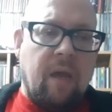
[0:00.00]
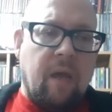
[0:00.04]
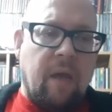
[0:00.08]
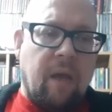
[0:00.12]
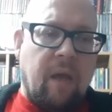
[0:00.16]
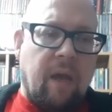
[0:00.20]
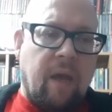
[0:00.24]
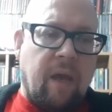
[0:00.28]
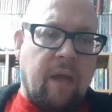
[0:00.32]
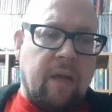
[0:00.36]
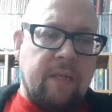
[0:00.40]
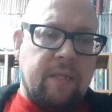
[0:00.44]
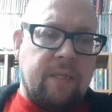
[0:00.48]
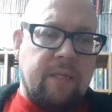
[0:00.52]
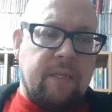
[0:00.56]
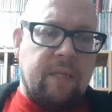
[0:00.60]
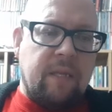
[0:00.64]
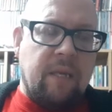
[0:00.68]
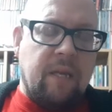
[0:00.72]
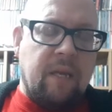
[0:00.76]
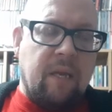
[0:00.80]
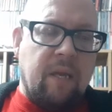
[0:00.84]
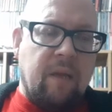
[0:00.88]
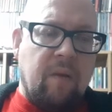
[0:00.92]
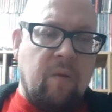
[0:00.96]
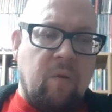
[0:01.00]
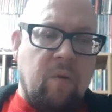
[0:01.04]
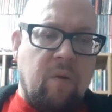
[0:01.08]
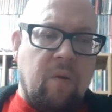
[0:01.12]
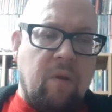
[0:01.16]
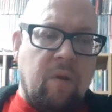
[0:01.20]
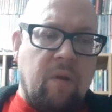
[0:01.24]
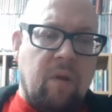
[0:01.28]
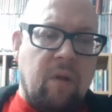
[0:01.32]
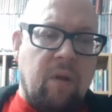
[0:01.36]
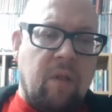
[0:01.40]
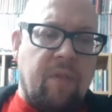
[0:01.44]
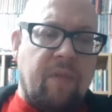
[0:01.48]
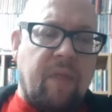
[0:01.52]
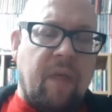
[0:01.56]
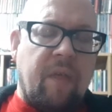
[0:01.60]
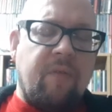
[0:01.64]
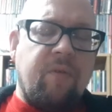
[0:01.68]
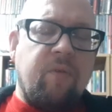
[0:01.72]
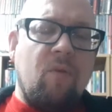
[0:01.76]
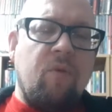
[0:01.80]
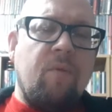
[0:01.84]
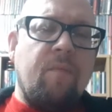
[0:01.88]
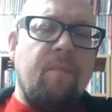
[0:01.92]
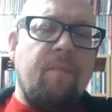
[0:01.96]
uh, they
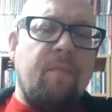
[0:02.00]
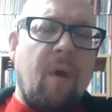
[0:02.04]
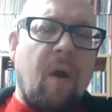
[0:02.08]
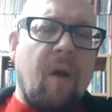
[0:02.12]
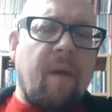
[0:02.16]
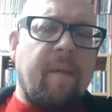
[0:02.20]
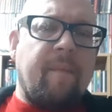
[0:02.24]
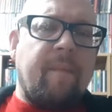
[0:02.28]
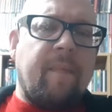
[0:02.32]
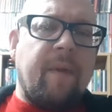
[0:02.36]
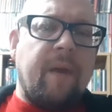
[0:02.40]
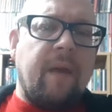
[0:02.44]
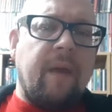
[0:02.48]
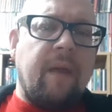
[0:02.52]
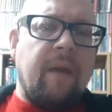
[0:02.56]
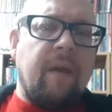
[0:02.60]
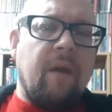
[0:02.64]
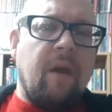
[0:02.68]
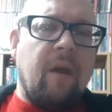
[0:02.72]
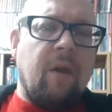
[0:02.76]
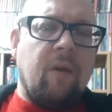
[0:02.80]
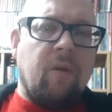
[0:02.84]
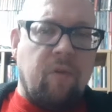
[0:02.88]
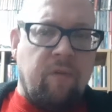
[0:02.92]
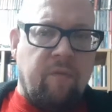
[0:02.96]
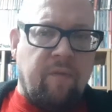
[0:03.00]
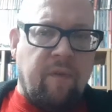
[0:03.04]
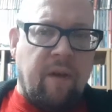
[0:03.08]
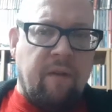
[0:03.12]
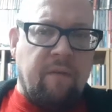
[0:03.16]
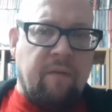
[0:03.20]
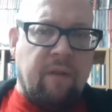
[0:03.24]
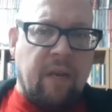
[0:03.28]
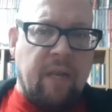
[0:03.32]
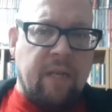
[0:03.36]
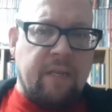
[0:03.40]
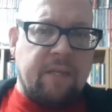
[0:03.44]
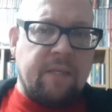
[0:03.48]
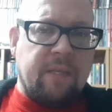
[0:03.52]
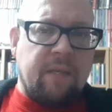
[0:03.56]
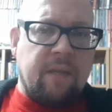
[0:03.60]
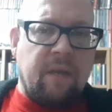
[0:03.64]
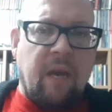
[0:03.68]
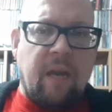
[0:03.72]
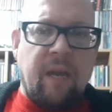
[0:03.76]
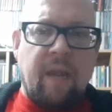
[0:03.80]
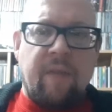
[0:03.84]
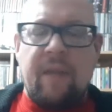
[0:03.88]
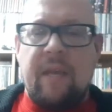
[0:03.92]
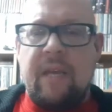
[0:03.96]
thought might be a good vocalist
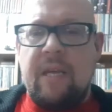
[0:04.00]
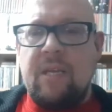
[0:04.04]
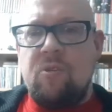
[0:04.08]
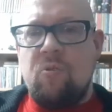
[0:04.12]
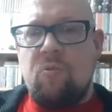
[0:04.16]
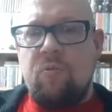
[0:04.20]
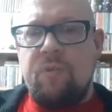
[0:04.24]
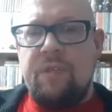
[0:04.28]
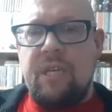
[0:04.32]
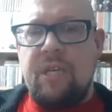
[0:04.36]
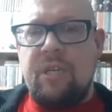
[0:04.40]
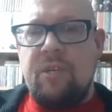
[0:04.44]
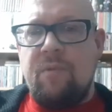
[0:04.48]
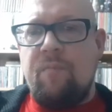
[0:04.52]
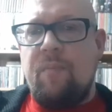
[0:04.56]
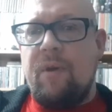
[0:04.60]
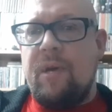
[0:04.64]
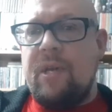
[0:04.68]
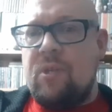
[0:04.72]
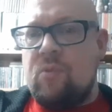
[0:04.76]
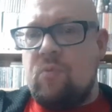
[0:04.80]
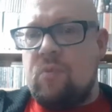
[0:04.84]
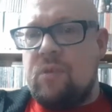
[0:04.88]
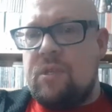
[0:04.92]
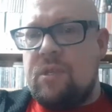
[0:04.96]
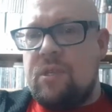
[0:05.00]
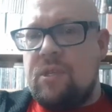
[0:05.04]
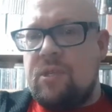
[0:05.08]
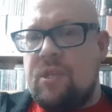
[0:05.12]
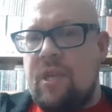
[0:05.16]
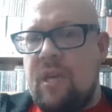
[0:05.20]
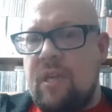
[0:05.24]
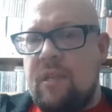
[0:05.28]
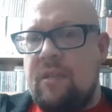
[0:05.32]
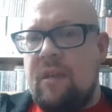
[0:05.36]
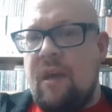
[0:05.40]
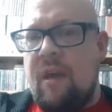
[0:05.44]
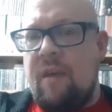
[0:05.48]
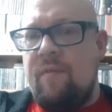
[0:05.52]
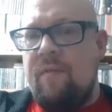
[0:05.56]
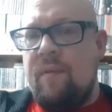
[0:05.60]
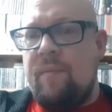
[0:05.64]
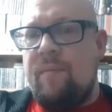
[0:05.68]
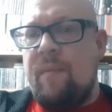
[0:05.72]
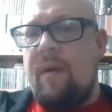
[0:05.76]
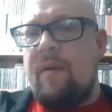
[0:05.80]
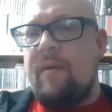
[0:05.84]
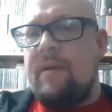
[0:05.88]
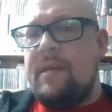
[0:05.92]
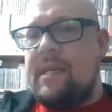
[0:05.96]
and i think his audition piece was to sing david
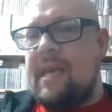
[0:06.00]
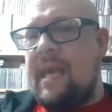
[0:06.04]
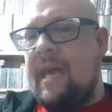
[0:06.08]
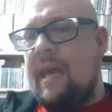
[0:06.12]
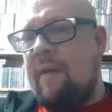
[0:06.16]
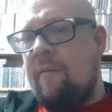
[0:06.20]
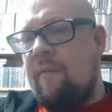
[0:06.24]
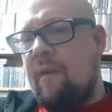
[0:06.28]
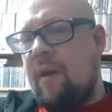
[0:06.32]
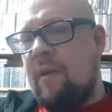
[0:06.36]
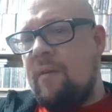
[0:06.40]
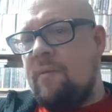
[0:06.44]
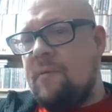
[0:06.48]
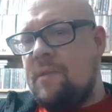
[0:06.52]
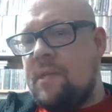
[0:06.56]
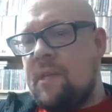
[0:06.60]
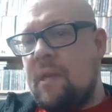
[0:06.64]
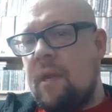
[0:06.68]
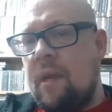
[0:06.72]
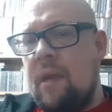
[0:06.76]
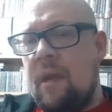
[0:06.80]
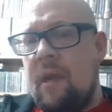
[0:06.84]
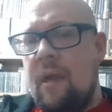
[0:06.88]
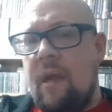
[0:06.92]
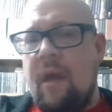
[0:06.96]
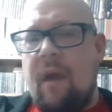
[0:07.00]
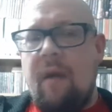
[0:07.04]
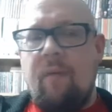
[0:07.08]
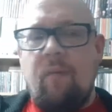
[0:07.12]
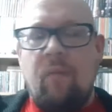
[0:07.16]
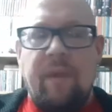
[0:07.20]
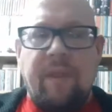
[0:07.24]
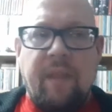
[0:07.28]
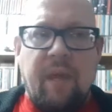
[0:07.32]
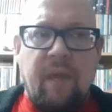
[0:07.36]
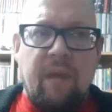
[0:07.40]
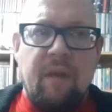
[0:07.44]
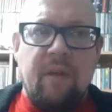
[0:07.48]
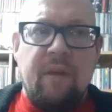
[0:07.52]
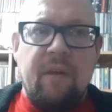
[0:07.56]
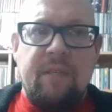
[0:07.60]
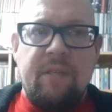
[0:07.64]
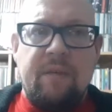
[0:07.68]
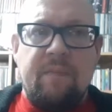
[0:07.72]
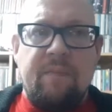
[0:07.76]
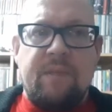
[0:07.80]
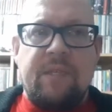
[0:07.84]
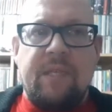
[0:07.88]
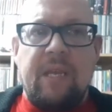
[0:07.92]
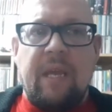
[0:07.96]
bowie's heroes and when they heard
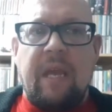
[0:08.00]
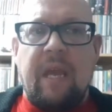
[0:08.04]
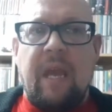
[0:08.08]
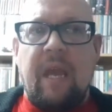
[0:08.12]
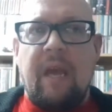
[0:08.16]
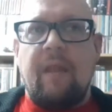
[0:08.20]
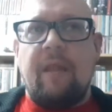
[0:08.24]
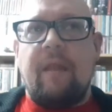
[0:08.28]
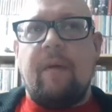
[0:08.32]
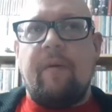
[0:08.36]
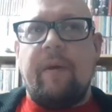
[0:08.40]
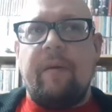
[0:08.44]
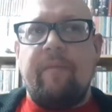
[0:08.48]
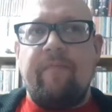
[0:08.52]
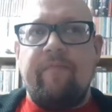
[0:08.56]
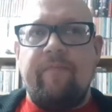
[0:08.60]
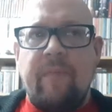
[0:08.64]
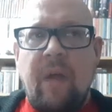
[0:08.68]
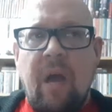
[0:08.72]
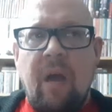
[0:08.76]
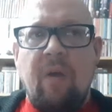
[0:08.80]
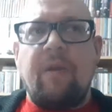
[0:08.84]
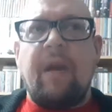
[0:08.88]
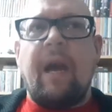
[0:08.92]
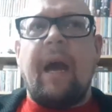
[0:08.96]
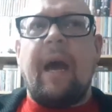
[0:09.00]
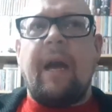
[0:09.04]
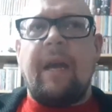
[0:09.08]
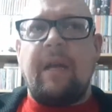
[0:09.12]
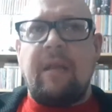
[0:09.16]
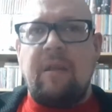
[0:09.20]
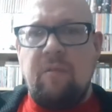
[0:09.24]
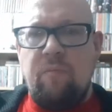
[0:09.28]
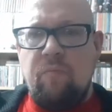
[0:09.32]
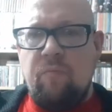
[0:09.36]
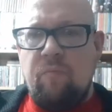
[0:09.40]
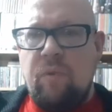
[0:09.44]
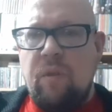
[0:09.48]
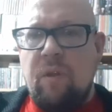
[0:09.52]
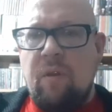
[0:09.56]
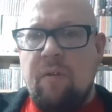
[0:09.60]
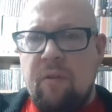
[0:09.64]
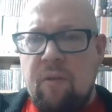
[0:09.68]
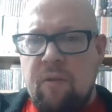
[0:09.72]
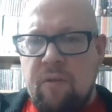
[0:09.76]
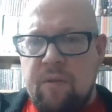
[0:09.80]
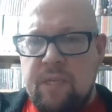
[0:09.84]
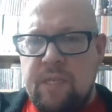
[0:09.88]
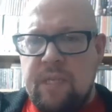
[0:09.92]
him sing it they went okay you're a good